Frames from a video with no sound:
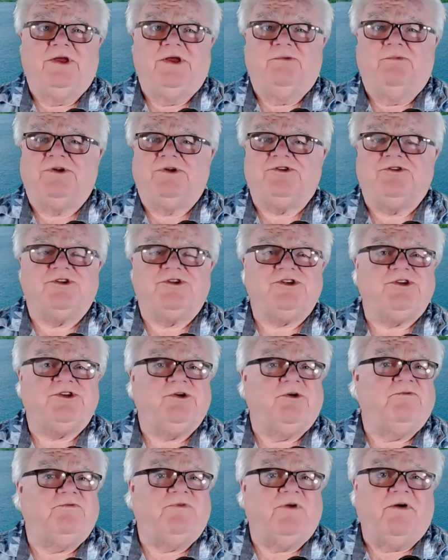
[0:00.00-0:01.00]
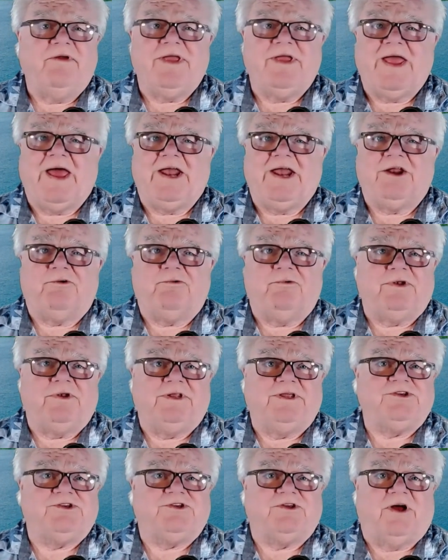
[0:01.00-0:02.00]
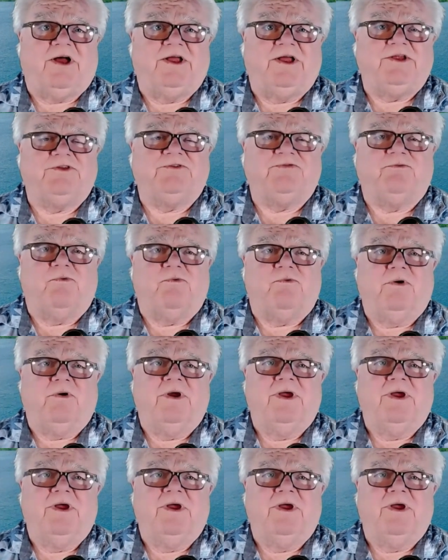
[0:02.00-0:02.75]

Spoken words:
which are still very adequately sized for